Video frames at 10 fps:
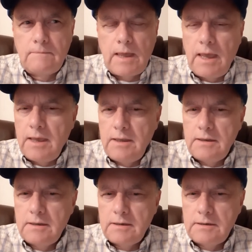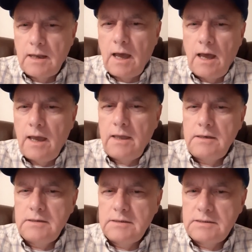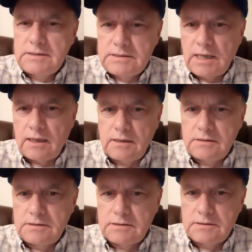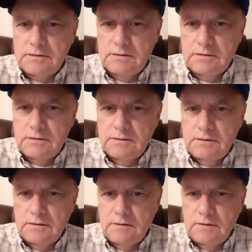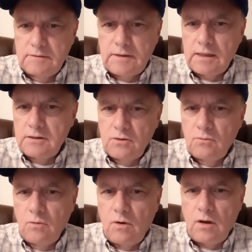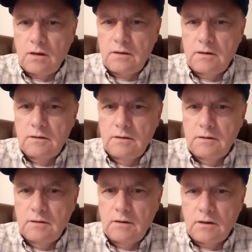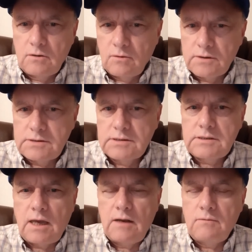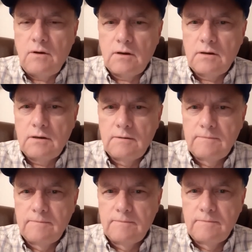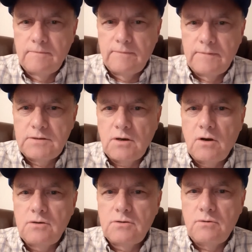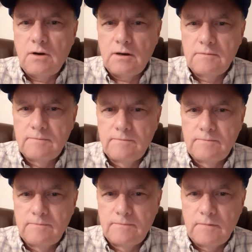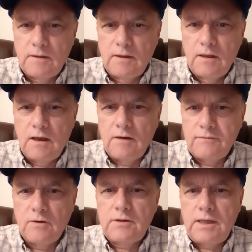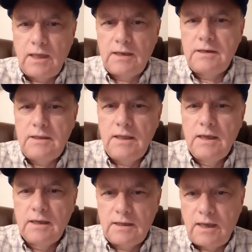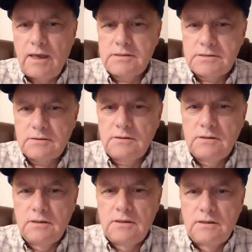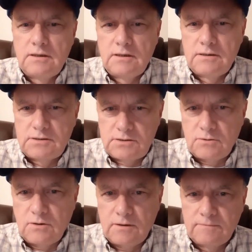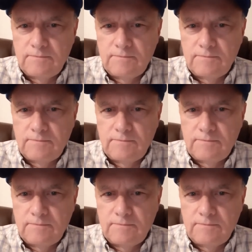8-9 seconds, that little walk across the sidewalk to her door of her Candy Castle store.